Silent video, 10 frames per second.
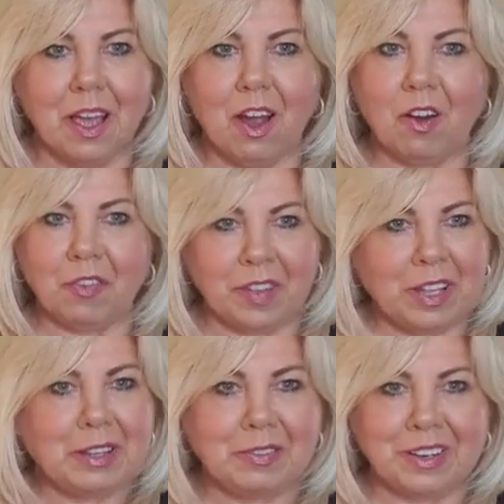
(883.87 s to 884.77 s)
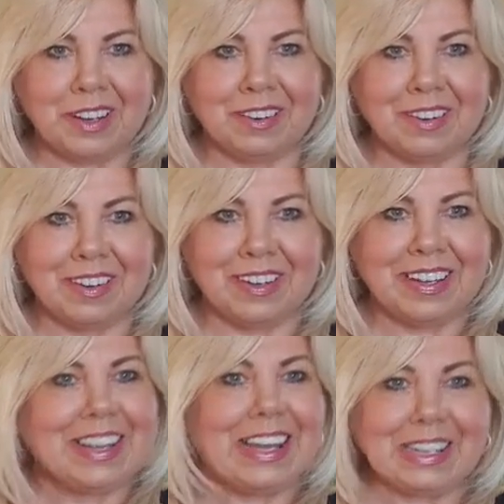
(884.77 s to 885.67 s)
Or feel the fear
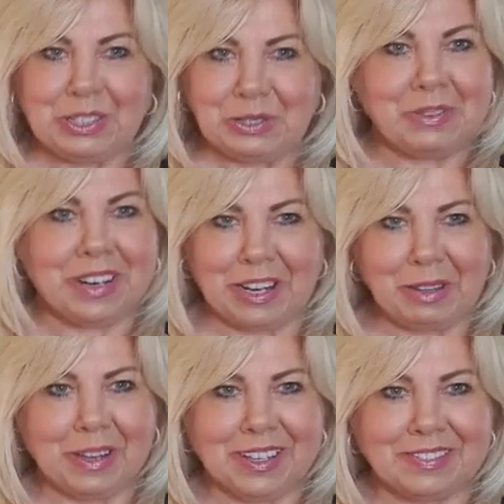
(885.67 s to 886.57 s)
and do it anyway.